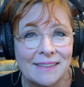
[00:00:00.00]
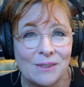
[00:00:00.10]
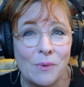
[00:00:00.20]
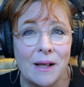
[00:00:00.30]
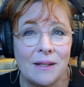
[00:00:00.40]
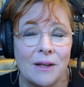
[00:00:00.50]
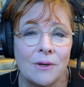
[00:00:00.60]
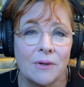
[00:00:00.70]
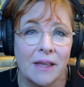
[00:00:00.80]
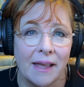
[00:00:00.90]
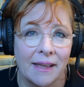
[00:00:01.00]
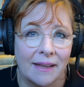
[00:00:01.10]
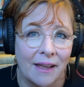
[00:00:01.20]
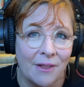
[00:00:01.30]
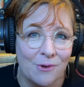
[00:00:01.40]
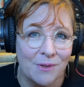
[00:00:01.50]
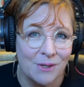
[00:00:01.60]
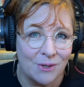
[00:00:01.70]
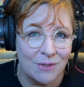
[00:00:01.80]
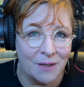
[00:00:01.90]
Well, okay, other than
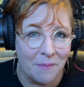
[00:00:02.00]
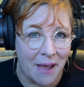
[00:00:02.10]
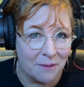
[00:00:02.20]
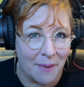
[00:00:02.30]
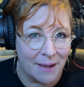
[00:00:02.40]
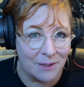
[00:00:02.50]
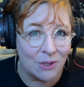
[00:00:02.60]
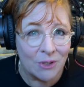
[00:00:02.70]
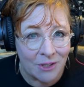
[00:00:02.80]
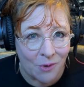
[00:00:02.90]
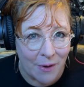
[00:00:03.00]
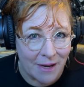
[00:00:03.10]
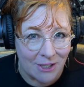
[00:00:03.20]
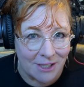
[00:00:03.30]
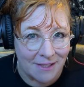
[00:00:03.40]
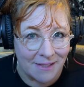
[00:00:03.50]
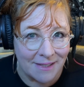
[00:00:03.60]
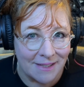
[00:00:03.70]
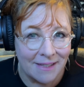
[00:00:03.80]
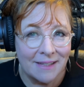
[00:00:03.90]
using mathematical
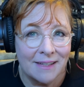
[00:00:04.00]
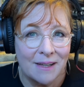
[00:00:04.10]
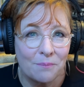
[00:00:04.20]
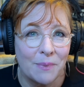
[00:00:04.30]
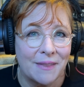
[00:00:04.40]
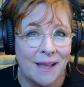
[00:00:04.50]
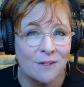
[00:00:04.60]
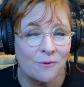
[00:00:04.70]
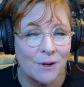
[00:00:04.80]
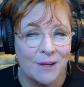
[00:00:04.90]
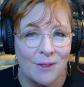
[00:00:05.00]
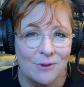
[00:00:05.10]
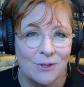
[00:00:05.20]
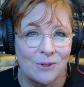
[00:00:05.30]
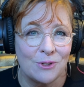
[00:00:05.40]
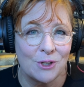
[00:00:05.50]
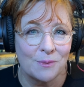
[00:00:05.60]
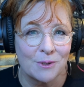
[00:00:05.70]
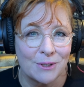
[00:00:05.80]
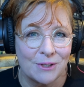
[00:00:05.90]
equations, but that's for another
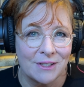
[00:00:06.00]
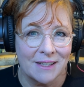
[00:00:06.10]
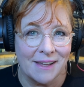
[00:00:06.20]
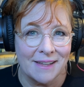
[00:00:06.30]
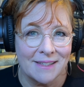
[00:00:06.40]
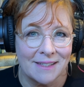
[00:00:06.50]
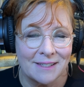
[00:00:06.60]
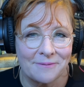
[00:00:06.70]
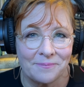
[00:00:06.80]
YouTuber to discuss.